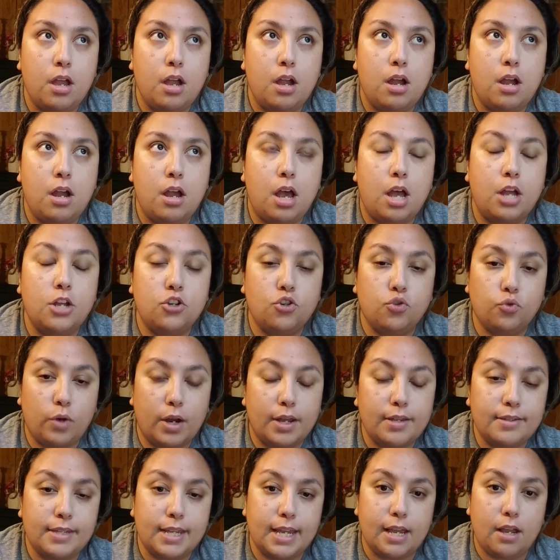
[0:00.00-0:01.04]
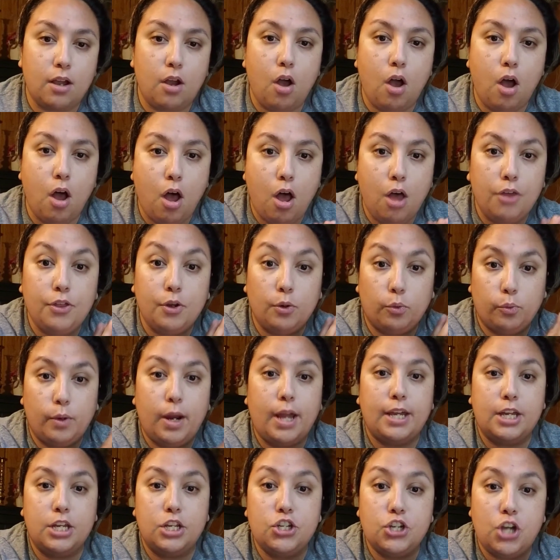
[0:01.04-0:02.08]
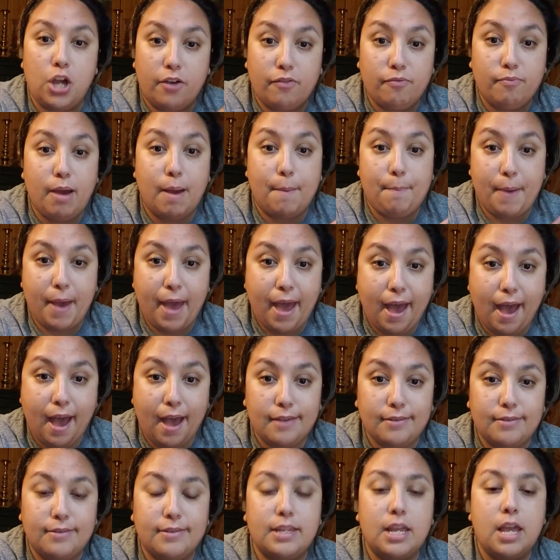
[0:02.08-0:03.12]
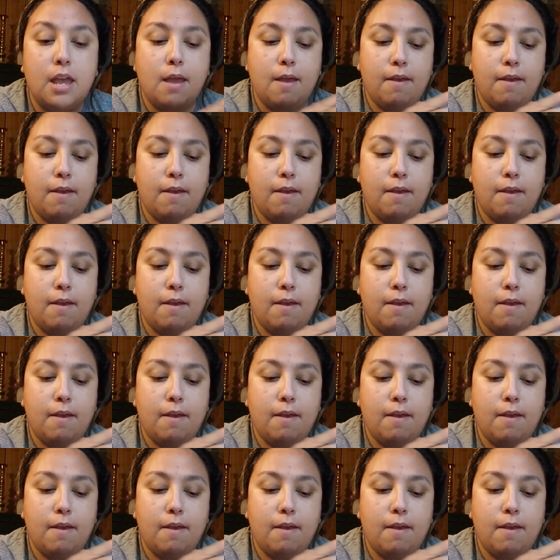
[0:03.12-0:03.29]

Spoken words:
addressing all the wreckage of my past.